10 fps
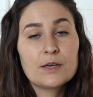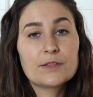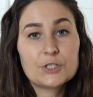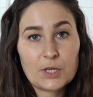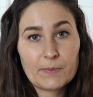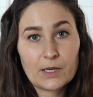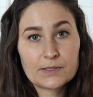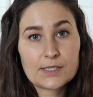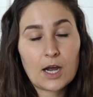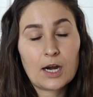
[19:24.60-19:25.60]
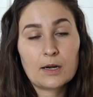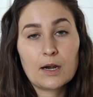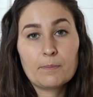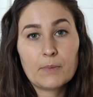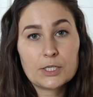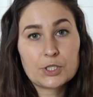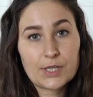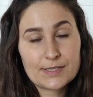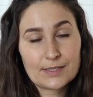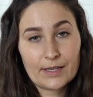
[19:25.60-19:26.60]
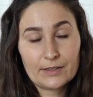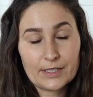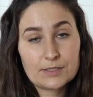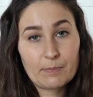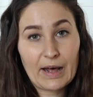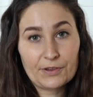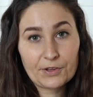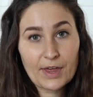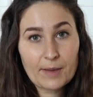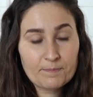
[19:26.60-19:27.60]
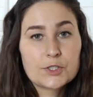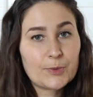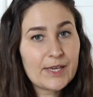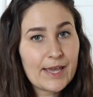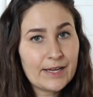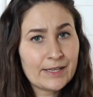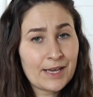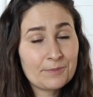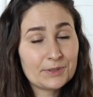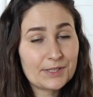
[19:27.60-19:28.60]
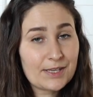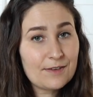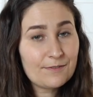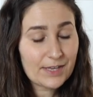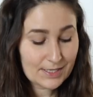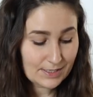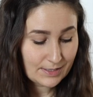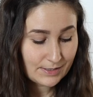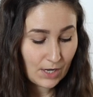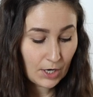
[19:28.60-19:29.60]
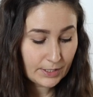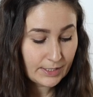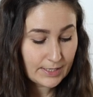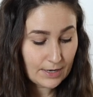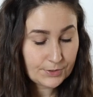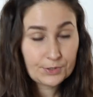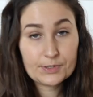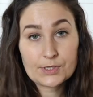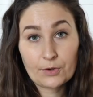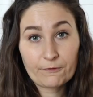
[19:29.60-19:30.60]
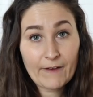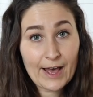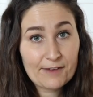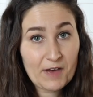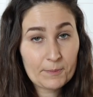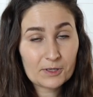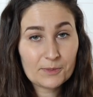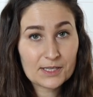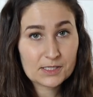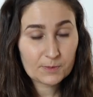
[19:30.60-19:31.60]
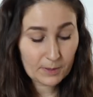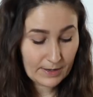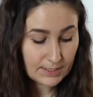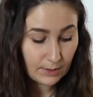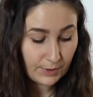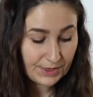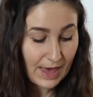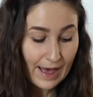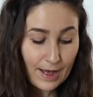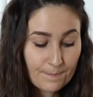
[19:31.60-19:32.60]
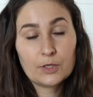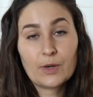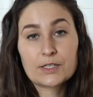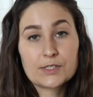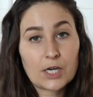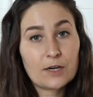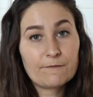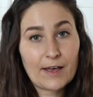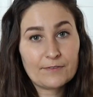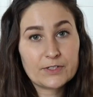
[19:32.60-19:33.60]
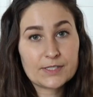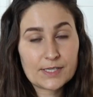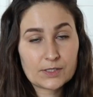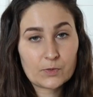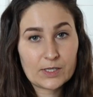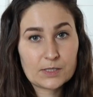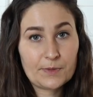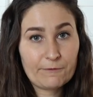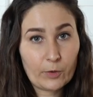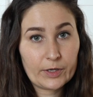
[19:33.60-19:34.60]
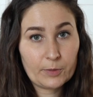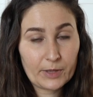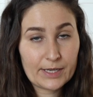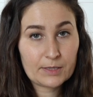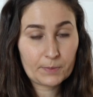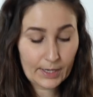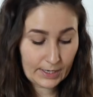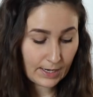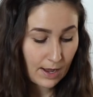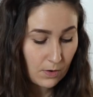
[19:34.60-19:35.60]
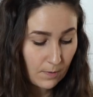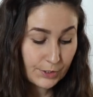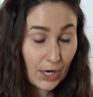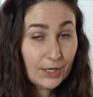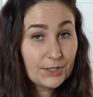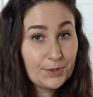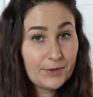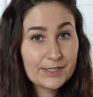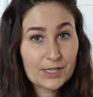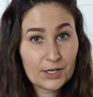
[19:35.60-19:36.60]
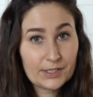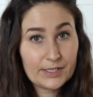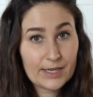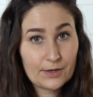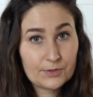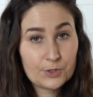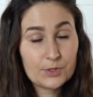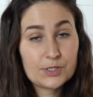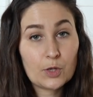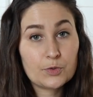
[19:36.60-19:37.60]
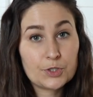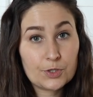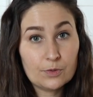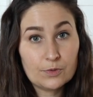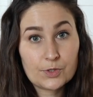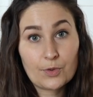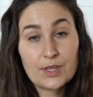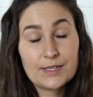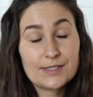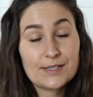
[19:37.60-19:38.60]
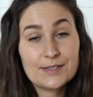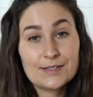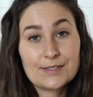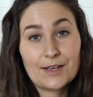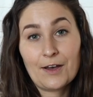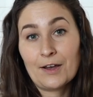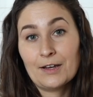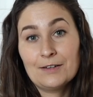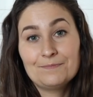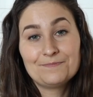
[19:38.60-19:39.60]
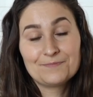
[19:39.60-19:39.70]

the chipmunks are much less likely to bother them. Sweet Annie, I believe, is hardy down to a zone 5. I'm going to be experimenting with that. You want to start 5 to 6 weeks before you plan to plant it out. Yarrow is hardy down to a zone 2, so this is a